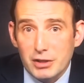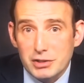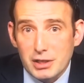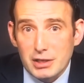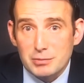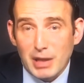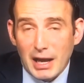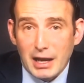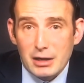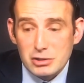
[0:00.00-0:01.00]
of incidents,
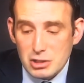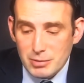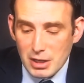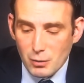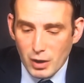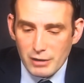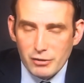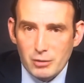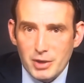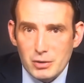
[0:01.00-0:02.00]
black energy being one of them.